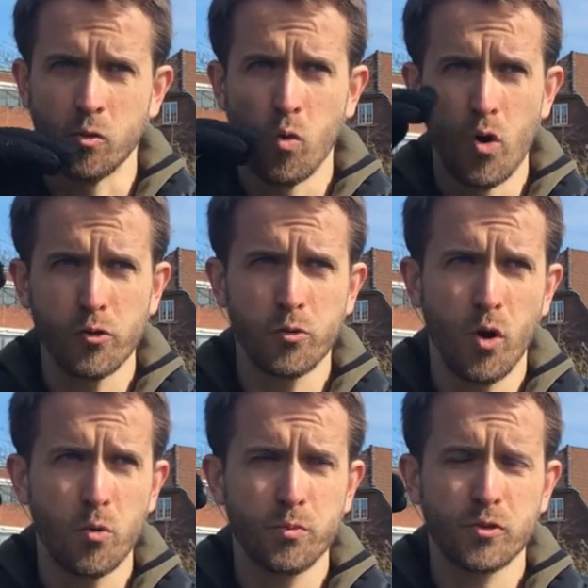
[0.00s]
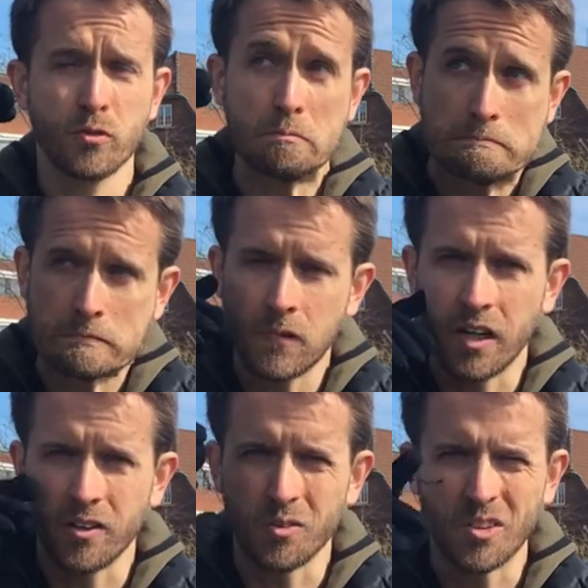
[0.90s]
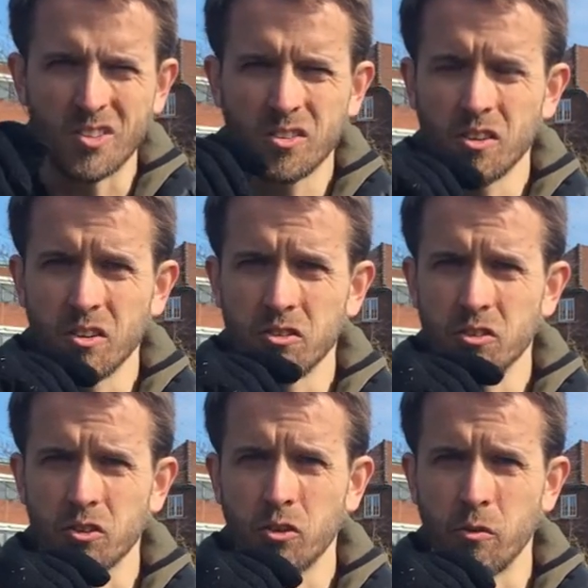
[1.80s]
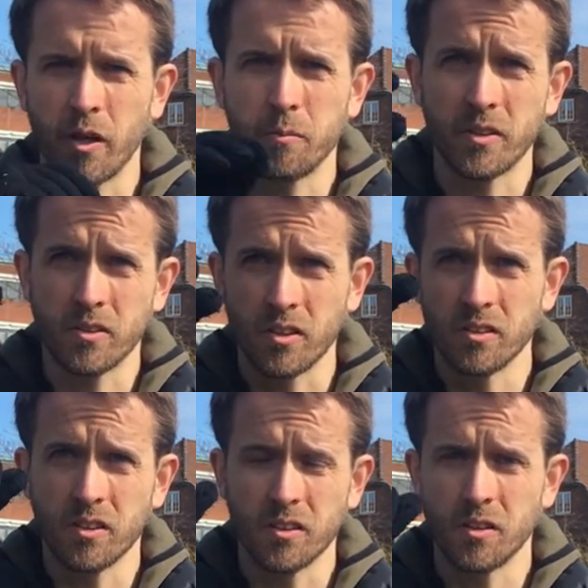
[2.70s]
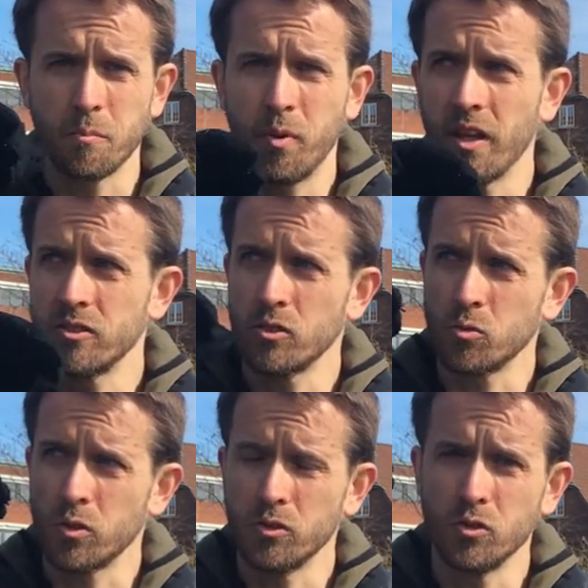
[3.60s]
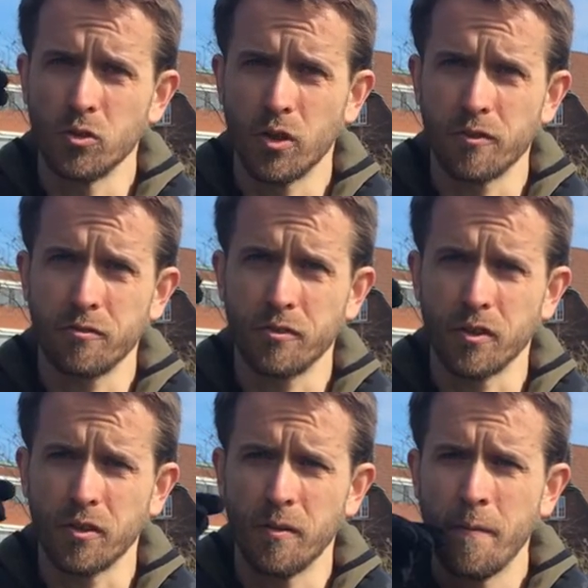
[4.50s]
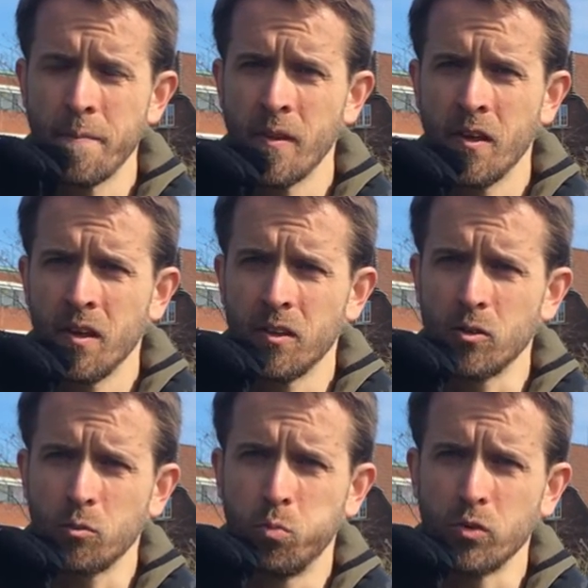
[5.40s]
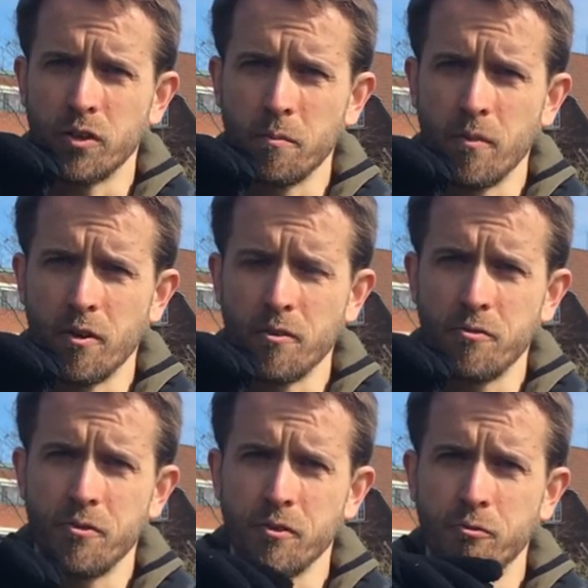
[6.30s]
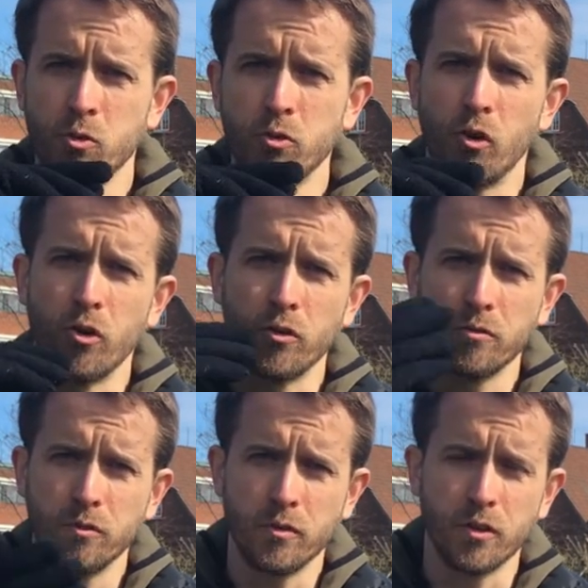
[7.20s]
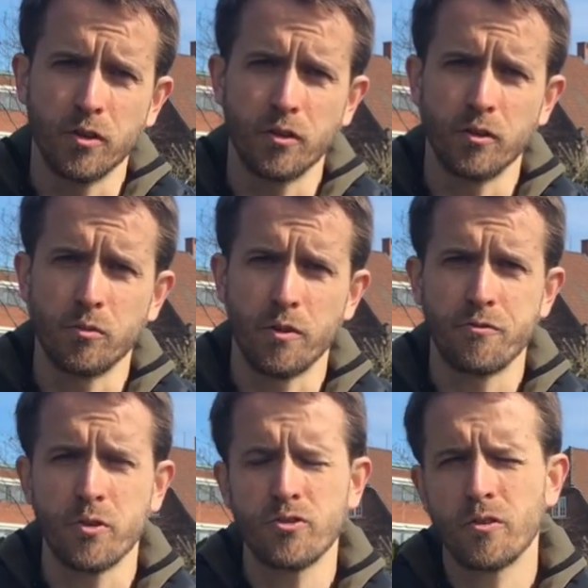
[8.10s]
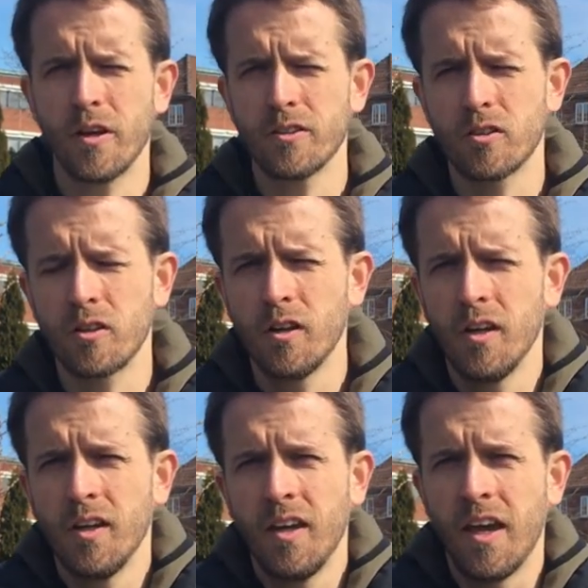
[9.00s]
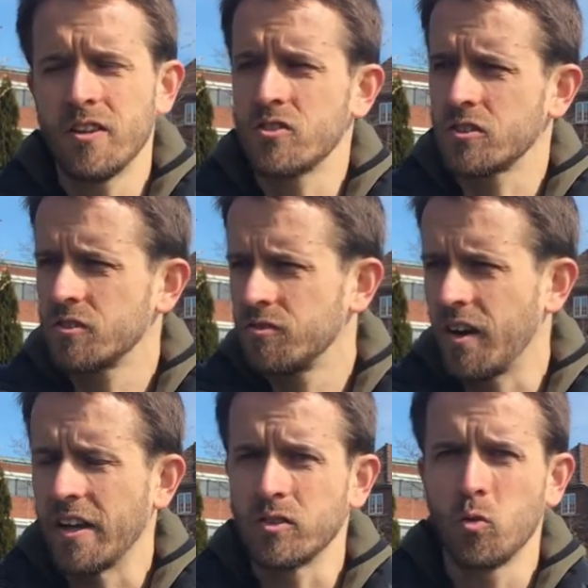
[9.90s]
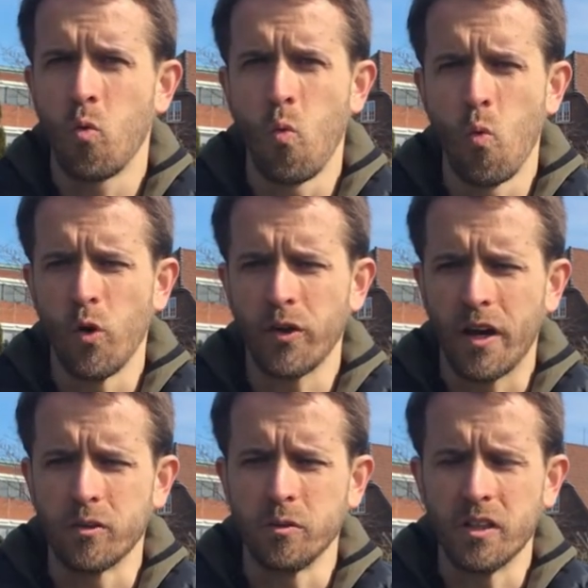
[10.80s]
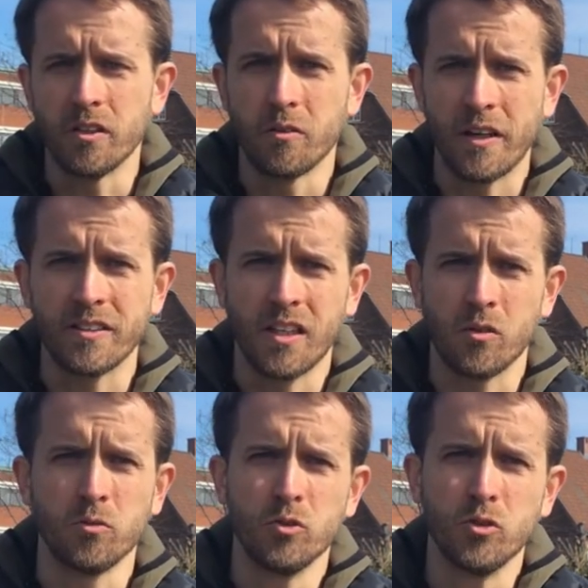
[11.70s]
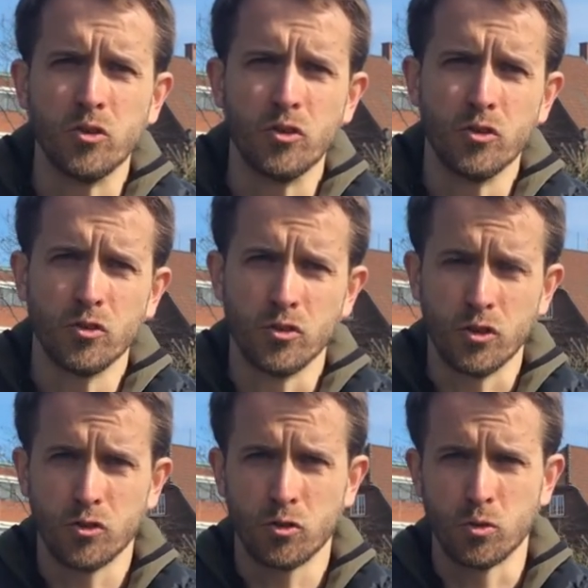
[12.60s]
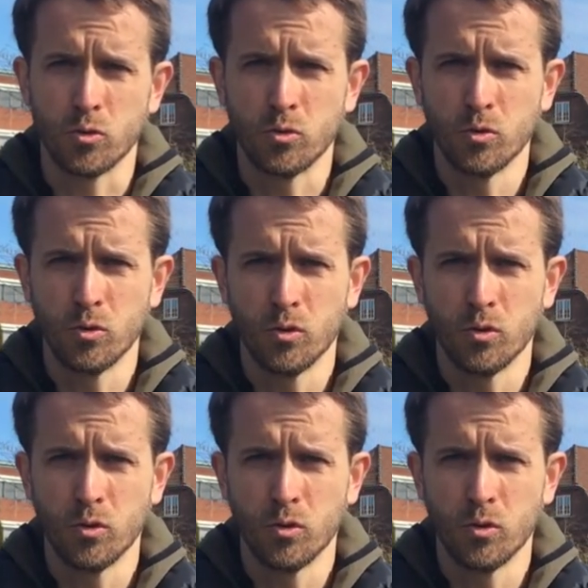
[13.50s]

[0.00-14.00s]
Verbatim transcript: the wardrobes, I don't know, it's it's not correct, but the the, the places where you have uh, you put them uh, food or uh, refrigerator, and just find what I really right now need to